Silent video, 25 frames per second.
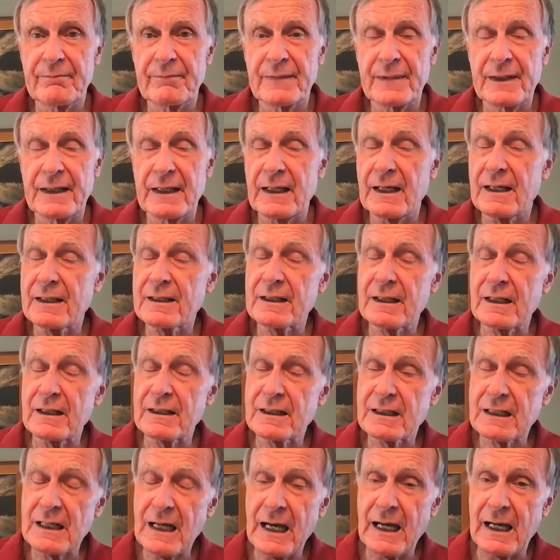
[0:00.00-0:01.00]
As an
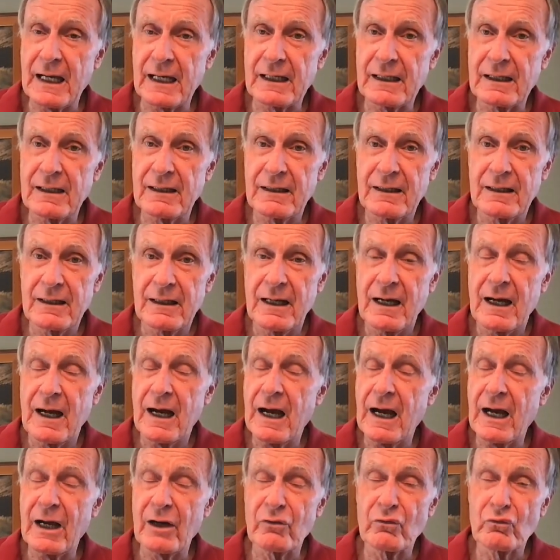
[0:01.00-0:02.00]
aside,
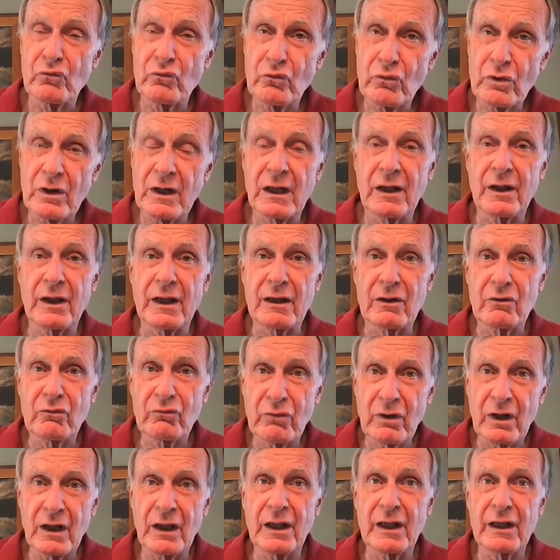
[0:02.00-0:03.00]
I really,
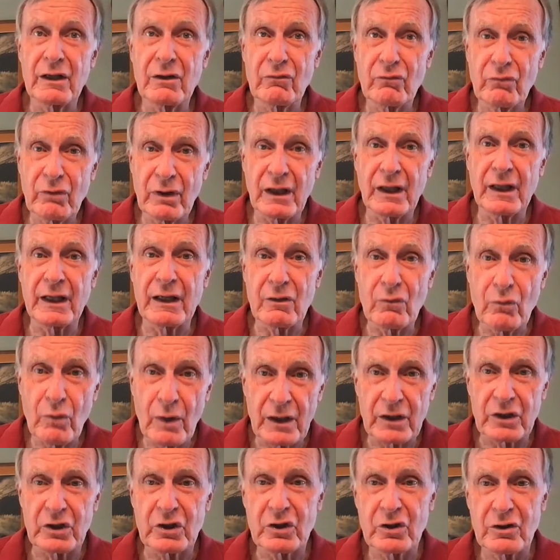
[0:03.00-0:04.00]
really, really
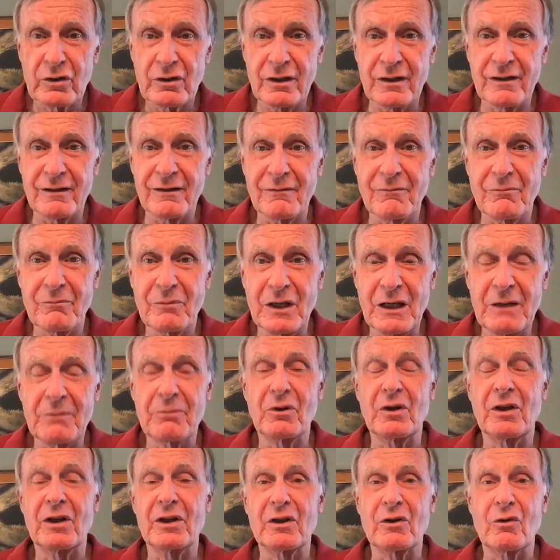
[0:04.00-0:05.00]
wish
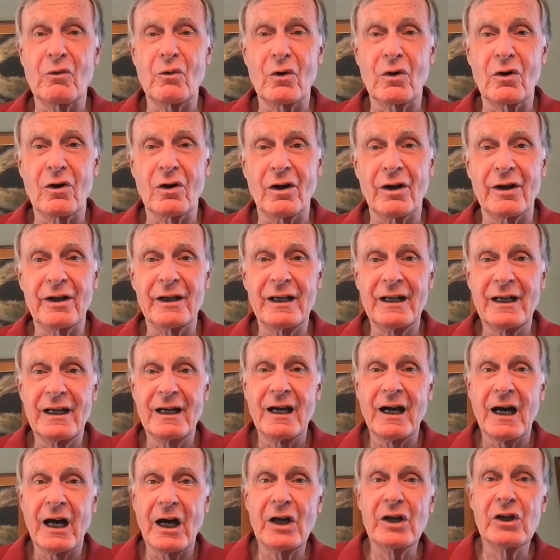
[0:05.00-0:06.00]
people in the world
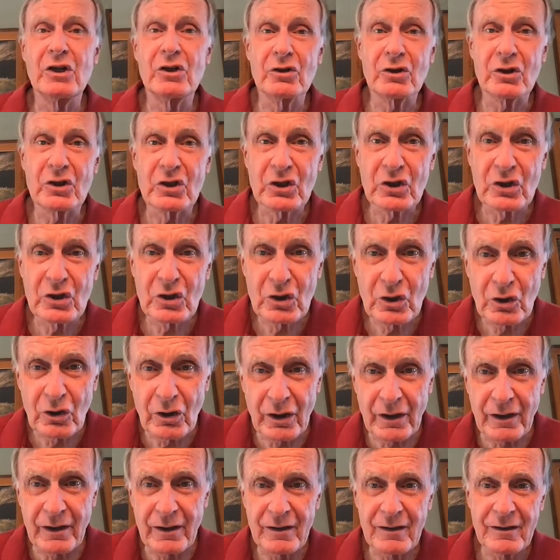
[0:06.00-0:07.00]

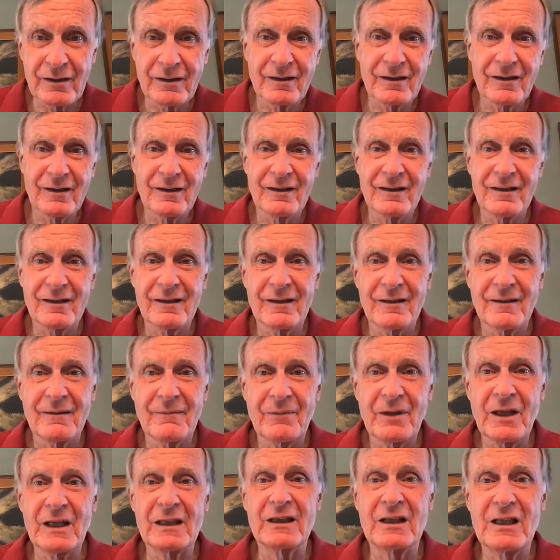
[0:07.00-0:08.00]
understood
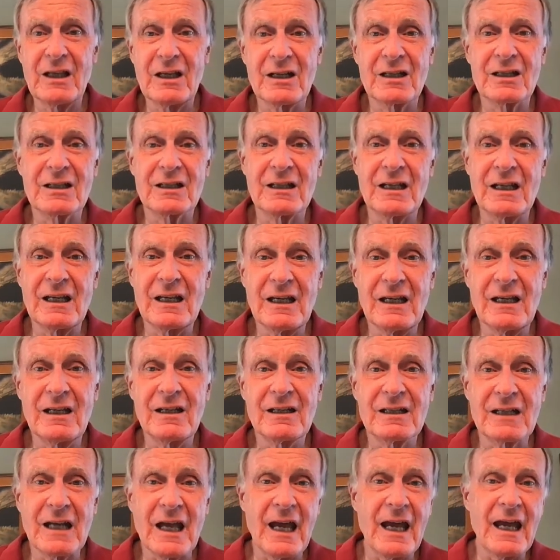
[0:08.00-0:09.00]
that this
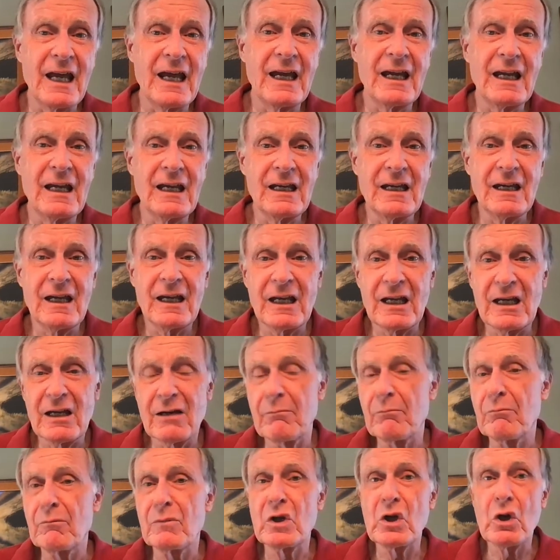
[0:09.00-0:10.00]
is an
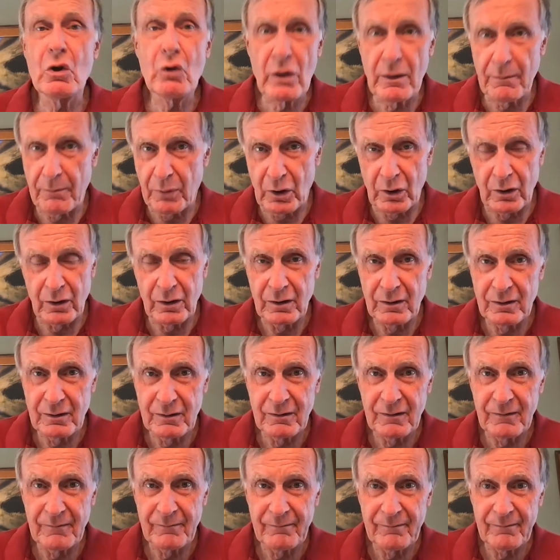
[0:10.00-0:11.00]
immutable
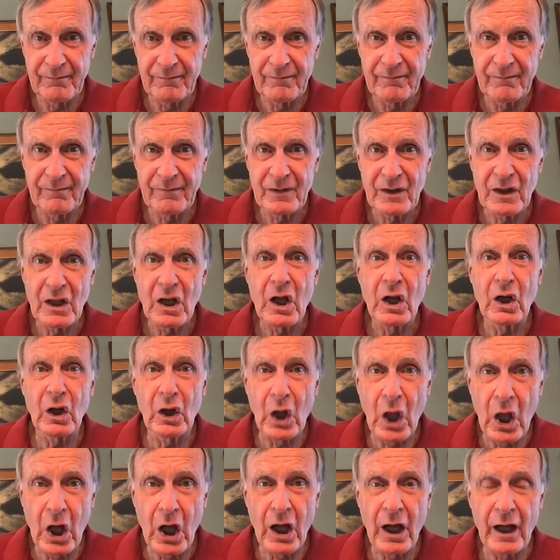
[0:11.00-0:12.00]

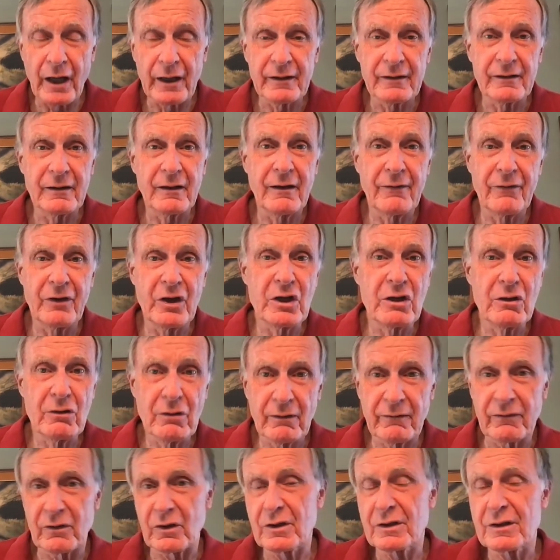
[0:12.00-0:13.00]
law of the
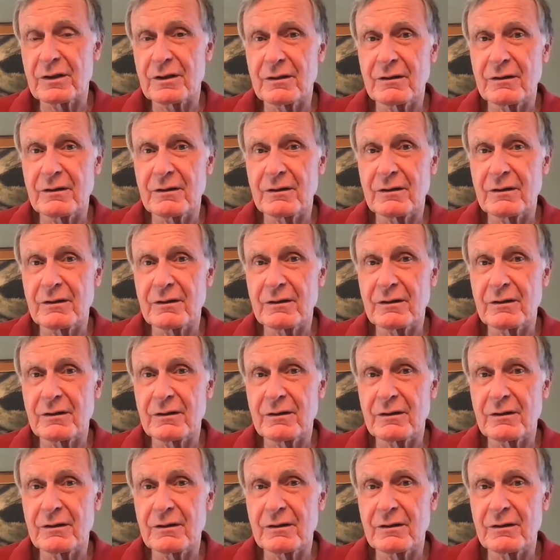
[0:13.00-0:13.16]
universe.